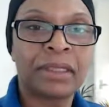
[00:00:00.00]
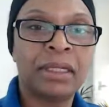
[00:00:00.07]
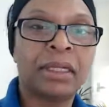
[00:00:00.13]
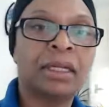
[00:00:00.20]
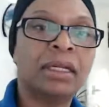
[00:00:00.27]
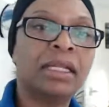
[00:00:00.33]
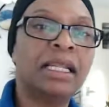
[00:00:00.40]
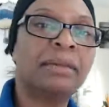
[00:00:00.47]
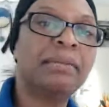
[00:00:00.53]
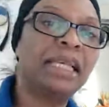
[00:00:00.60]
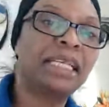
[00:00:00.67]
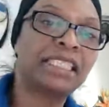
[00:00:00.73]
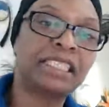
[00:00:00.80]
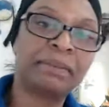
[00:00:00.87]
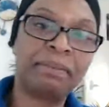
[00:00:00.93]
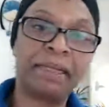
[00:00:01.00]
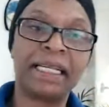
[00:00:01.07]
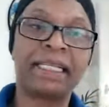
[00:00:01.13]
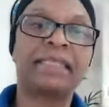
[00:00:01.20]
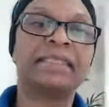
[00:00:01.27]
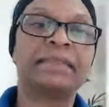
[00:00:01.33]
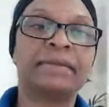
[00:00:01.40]
Let me
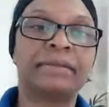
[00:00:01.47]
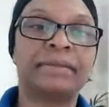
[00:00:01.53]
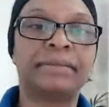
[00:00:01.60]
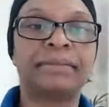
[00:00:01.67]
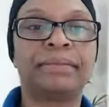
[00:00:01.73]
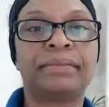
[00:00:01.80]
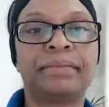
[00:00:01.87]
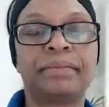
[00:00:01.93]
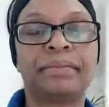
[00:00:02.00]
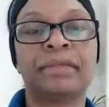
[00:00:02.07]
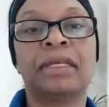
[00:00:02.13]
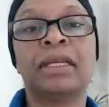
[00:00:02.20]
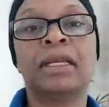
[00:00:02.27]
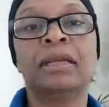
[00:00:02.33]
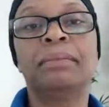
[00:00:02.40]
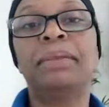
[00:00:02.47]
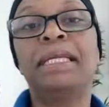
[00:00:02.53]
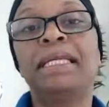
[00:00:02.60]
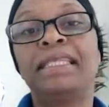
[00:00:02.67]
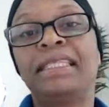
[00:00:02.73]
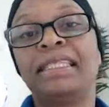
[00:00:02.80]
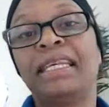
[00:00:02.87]
explain.
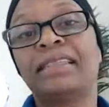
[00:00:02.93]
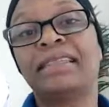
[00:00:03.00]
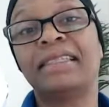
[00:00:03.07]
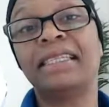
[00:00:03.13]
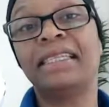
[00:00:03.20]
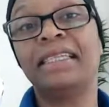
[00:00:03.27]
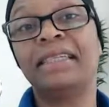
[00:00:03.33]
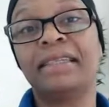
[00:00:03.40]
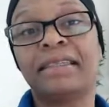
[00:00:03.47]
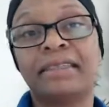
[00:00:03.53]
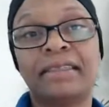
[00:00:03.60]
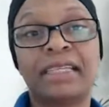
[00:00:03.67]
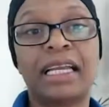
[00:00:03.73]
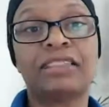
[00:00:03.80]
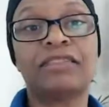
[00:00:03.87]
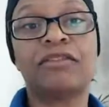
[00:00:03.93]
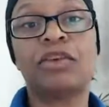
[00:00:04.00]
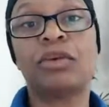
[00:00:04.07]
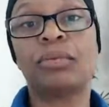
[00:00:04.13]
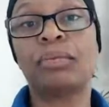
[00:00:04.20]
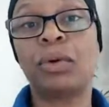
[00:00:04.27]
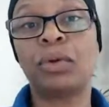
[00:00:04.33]
PTSD stands for
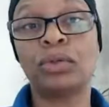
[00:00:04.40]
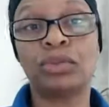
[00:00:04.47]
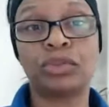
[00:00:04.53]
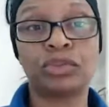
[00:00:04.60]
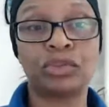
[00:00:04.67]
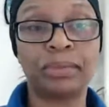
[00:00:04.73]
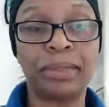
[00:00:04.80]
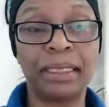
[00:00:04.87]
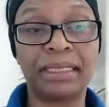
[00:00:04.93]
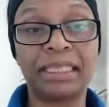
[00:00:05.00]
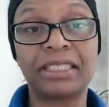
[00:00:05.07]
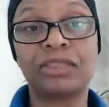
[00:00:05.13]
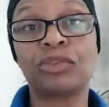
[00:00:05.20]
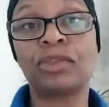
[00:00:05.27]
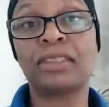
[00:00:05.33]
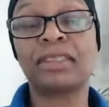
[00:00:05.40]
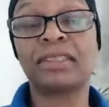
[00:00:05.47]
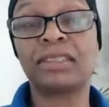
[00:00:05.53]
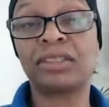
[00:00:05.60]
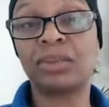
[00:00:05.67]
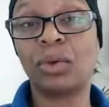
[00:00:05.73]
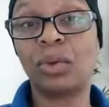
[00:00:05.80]
post-traumatic stress
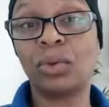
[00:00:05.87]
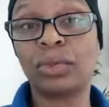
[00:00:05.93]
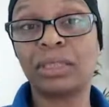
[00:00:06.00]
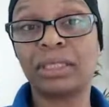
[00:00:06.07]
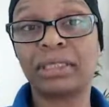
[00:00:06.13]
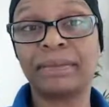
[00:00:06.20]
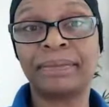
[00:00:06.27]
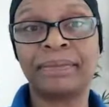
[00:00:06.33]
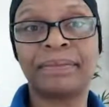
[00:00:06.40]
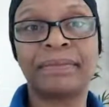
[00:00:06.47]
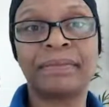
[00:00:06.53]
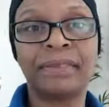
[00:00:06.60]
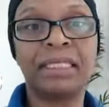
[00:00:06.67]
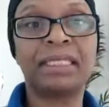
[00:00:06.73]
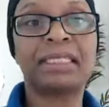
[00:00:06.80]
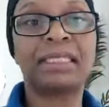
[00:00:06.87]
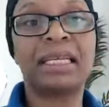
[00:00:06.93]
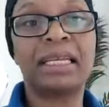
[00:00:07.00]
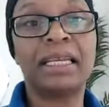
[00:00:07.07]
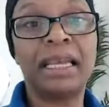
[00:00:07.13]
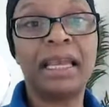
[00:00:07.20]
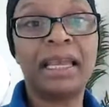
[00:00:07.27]
disorder. It's
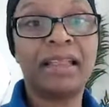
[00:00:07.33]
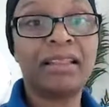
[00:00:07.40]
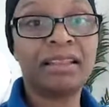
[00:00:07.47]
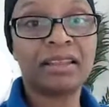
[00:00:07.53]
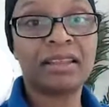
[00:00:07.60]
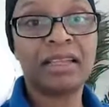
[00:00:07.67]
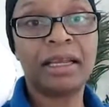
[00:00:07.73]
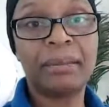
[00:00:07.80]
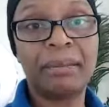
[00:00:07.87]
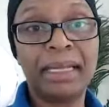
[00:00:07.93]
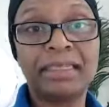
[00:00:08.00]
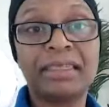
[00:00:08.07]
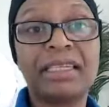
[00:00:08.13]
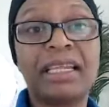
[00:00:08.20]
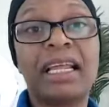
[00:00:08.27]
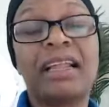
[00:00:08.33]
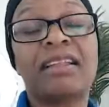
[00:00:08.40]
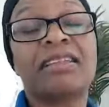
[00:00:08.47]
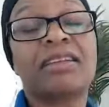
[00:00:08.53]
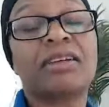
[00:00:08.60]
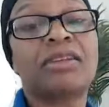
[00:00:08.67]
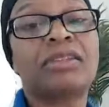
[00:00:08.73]
a mental
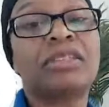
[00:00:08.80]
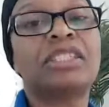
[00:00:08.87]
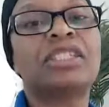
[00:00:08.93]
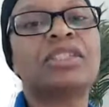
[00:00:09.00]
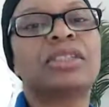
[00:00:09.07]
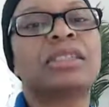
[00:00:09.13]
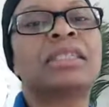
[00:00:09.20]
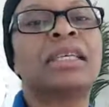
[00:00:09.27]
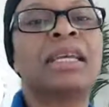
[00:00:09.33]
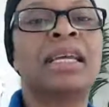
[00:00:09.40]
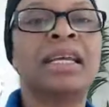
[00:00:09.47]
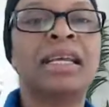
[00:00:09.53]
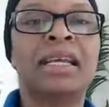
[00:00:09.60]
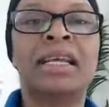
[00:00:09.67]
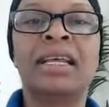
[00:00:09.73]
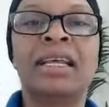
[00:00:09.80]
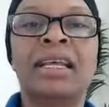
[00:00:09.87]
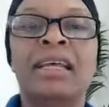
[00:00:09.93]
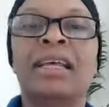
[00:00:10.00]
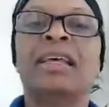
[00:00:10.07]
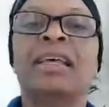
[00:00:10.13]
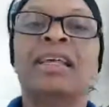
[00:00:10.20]
health condition
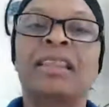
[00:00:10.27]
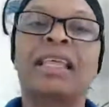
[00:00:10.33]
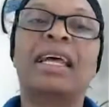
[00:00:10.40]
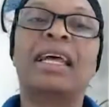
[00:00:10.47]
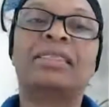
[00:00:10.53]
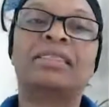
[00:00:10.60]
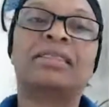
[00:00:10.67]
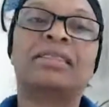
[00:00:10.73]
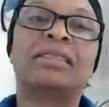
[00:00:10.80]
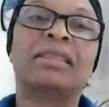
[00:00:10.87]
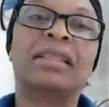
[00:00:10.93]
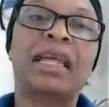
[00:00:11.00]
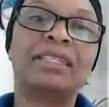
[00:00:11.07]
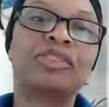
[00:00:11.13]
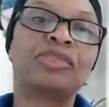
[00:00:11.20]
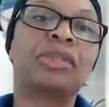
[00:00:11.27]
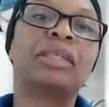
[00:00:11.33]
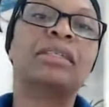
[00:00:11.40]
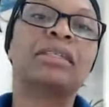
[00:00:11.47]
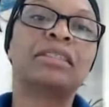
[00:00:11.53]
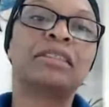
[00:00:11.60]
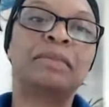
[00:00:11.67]
that
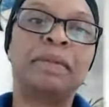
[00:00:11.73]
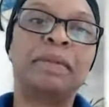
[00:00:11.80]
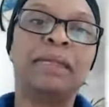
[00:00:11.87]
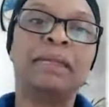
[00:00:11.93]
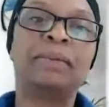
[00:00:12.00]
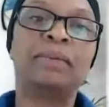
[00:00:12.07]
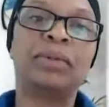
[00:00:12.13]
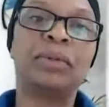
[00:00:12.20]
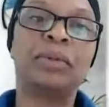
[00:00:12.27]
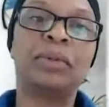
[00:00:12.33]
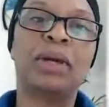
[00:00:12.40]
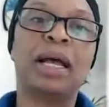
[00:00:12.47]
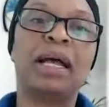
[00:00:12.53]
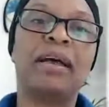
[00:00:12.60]
triggers people who have